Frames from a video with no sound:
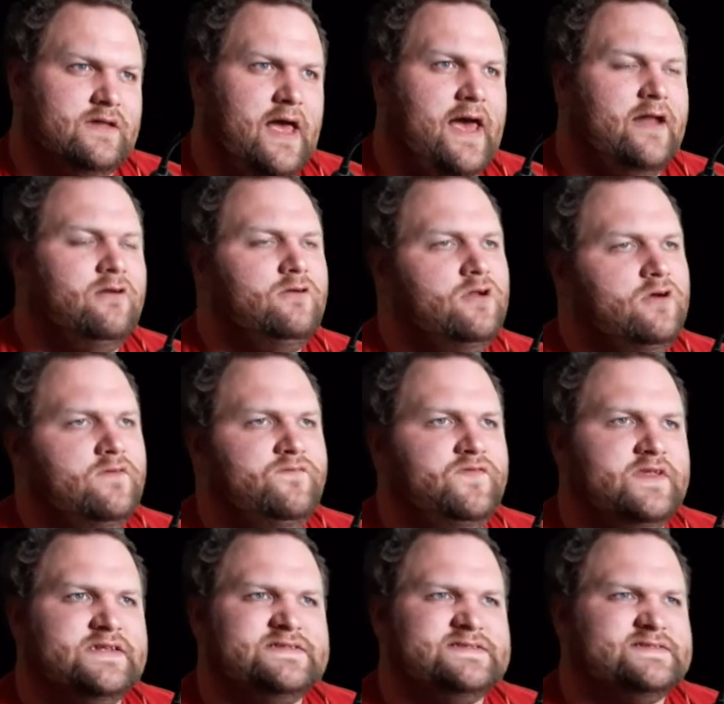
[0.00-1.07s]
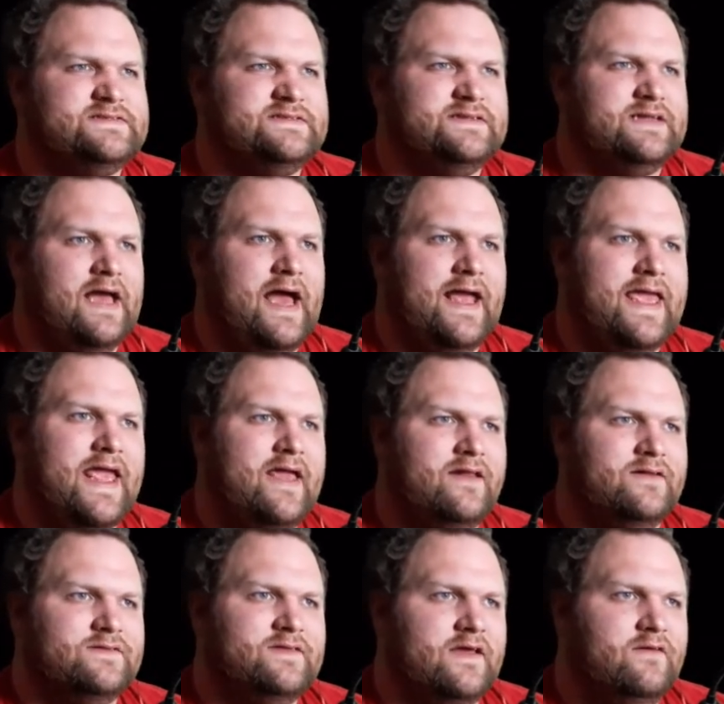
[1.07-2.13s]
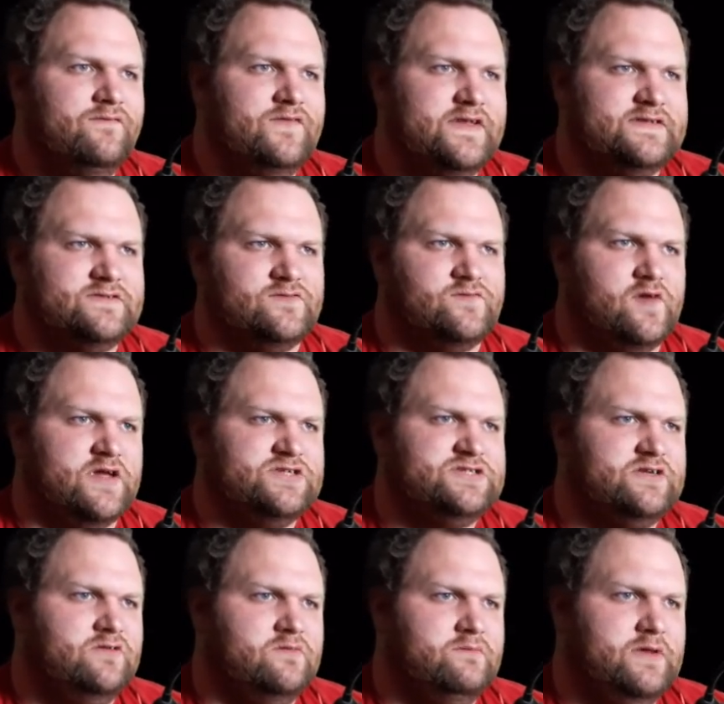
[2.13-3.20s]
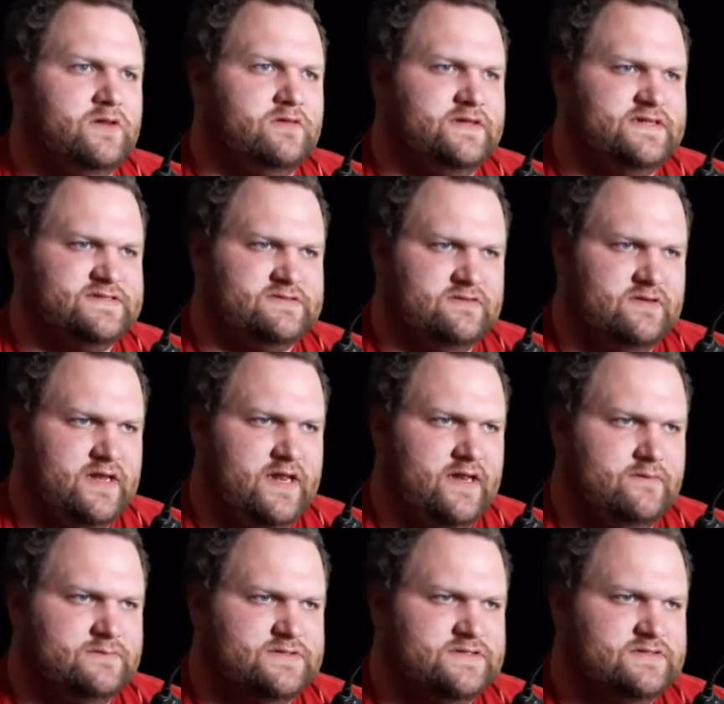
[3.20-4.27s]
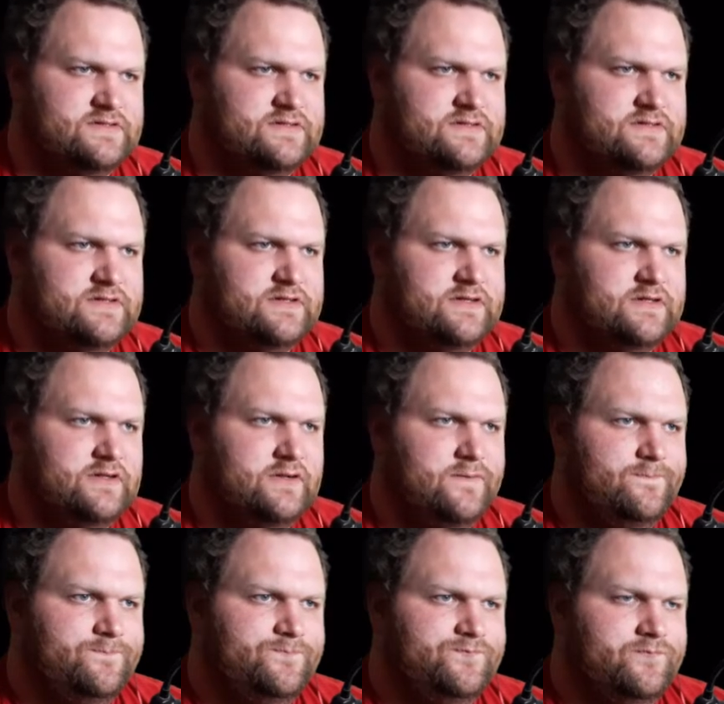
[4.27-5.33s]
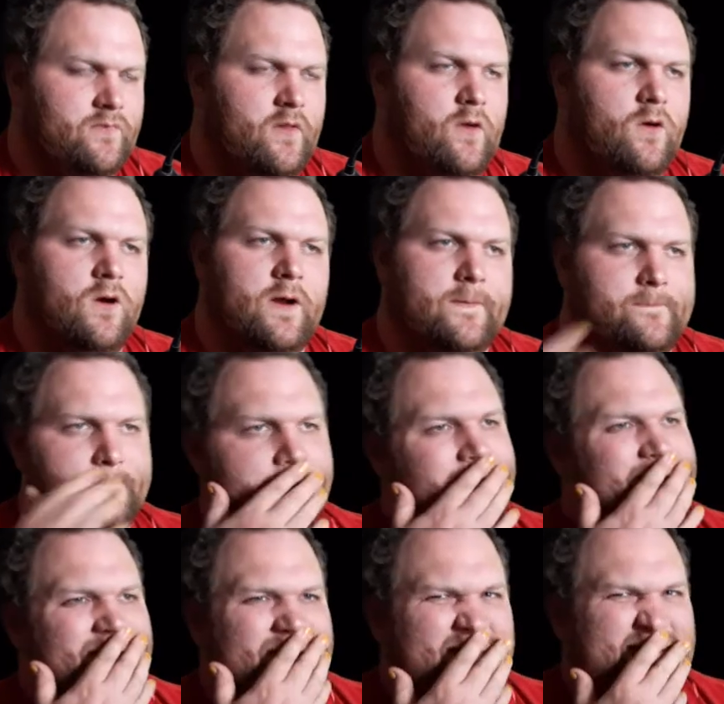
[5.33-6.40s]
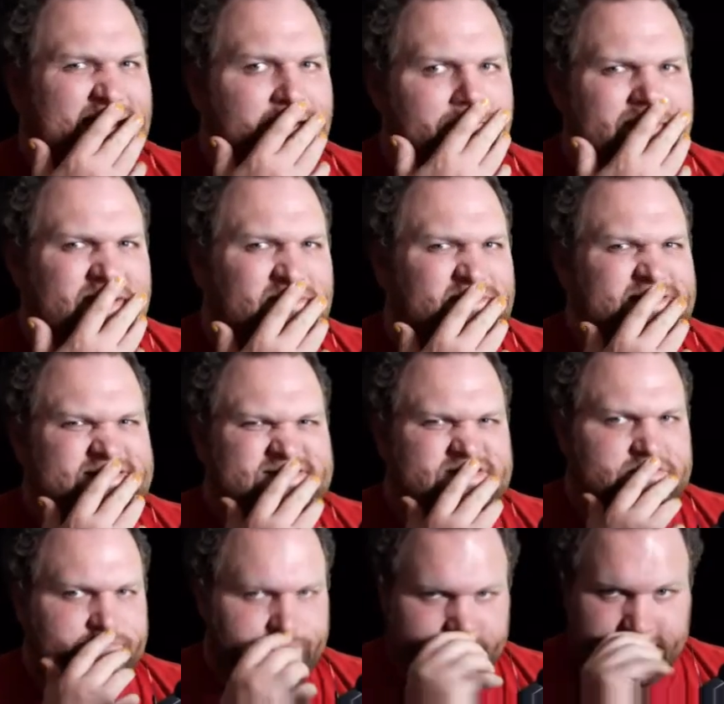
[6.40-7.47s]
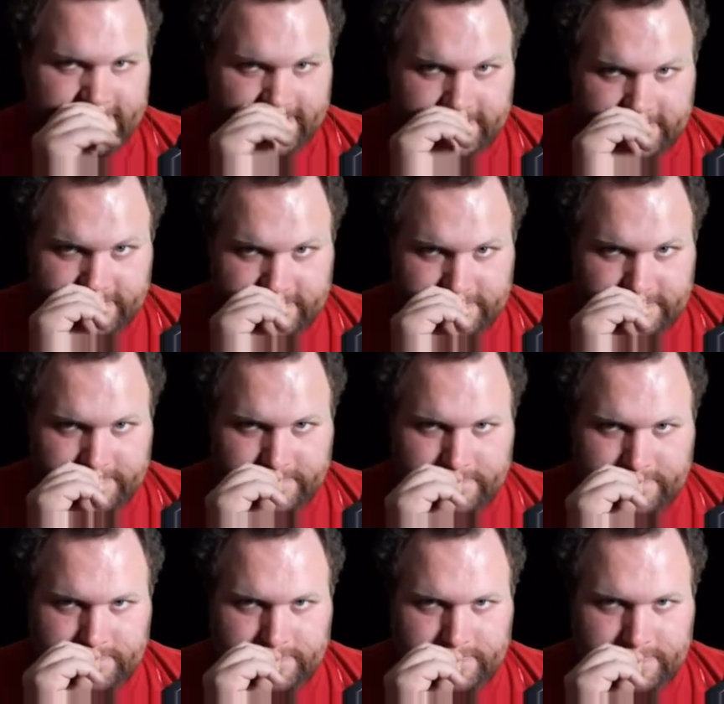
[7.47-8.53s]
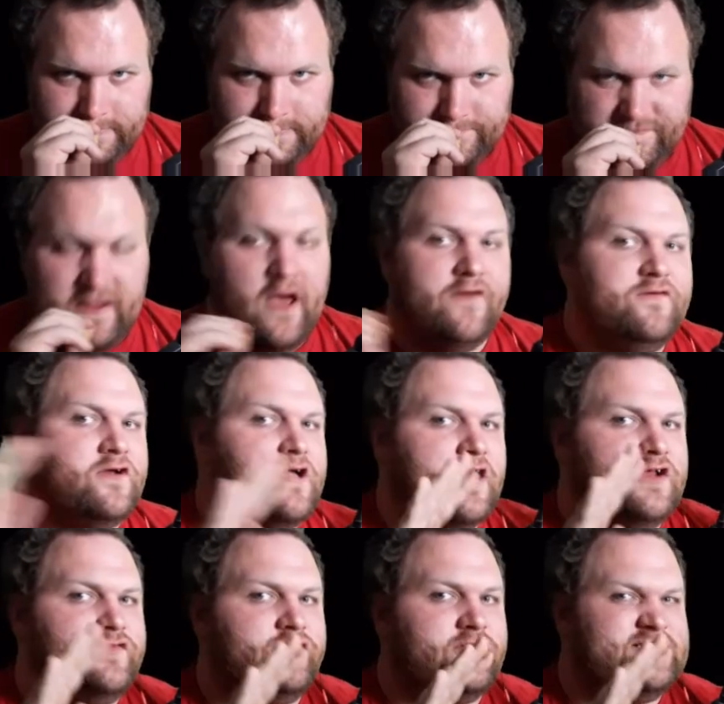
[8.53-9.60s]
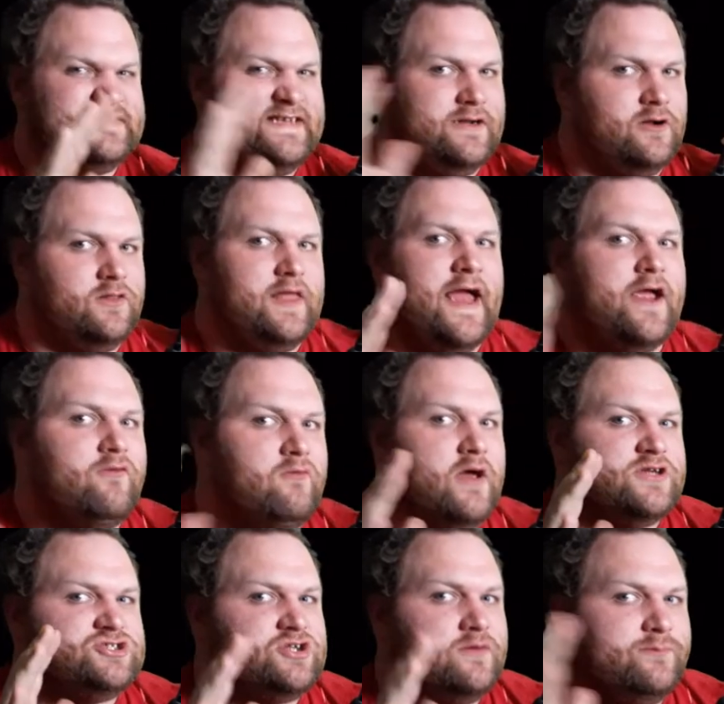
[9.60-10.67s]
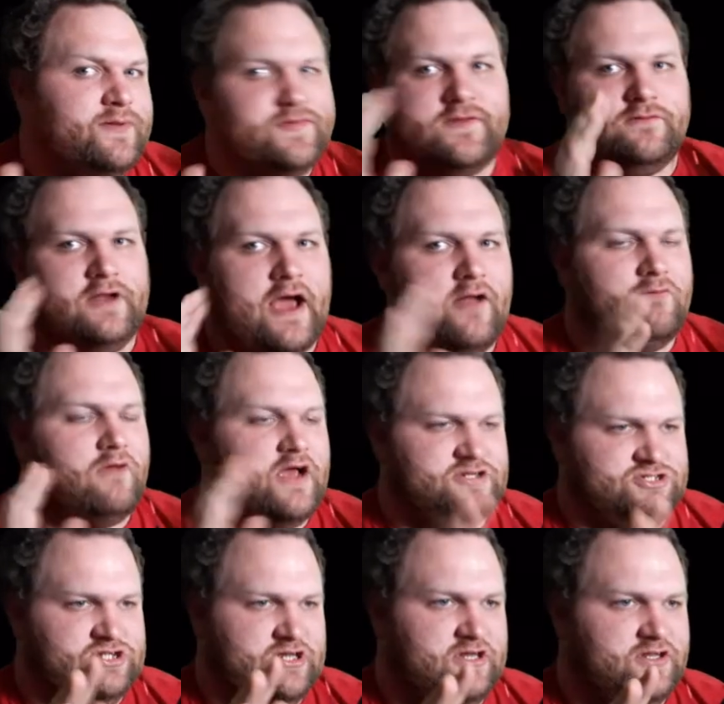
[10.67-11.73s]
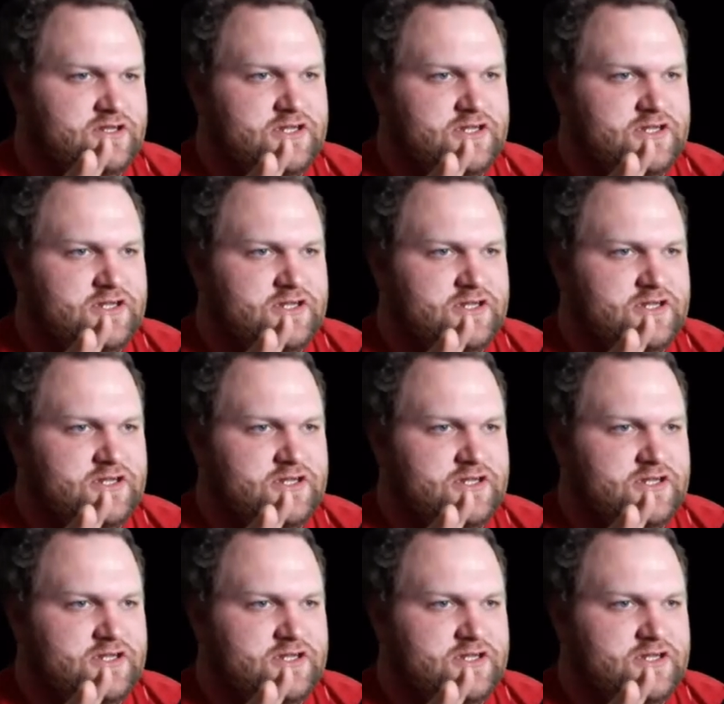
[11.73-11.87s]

I don't know if that's. I can't tell if these are Russian or Middle Eastern names, or not Middle Eastern, but you, the other countries that are like Russia but they're not Russia.